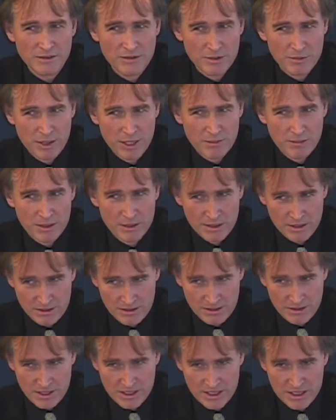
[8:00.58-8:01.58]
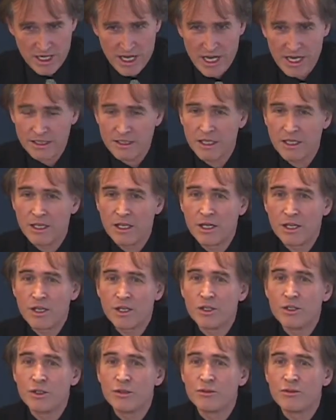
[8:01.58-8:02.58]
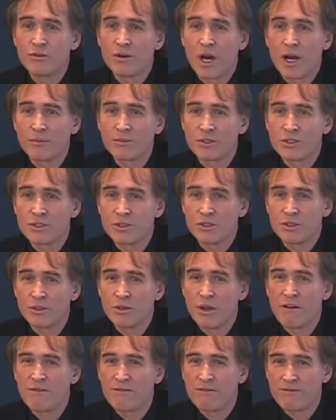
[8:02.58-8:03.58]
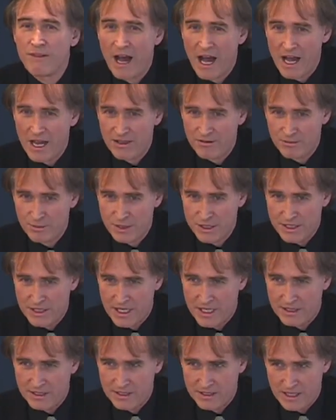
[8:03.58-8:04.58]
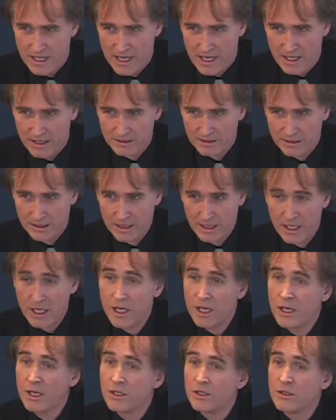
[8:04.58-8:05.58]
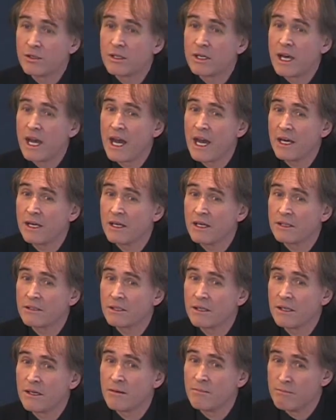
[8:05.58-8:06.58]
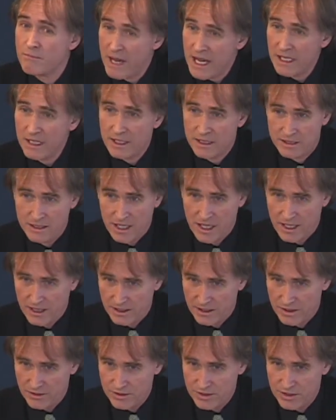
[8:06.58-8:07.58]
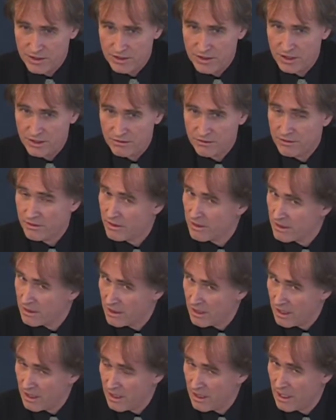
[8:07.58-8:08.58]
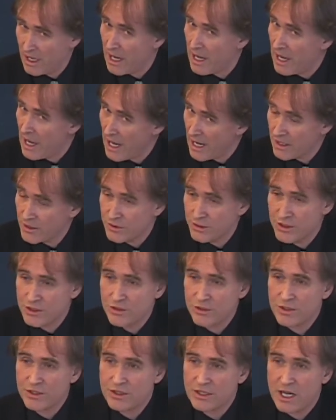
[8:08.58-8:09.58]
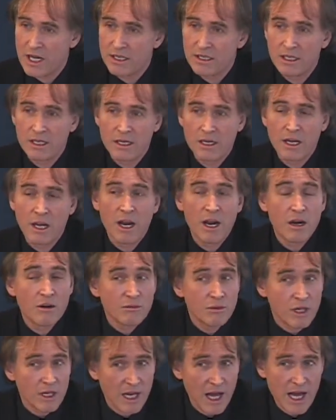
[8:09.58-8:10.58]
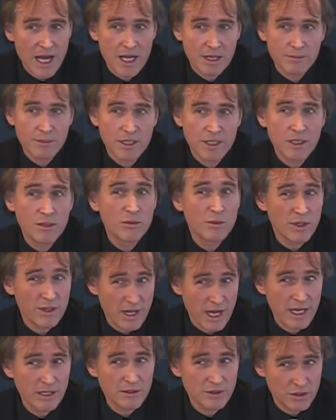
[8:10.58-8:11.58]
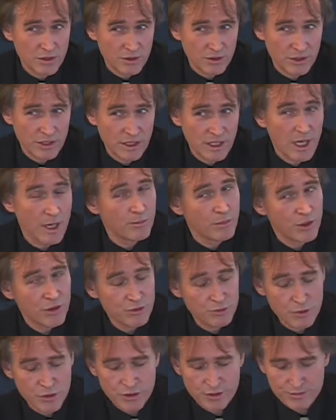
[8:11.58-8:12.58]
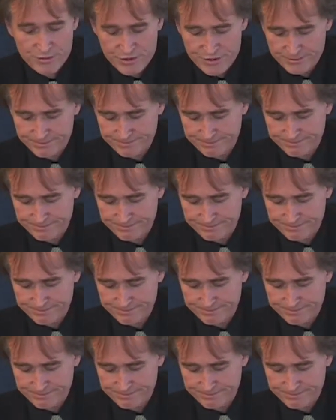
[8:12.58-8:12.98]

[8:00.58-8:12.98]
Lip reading: of the people that died, you've dropped to 5% now. You cannot make a diagnosis of actual suicide reliably without doing postmortems.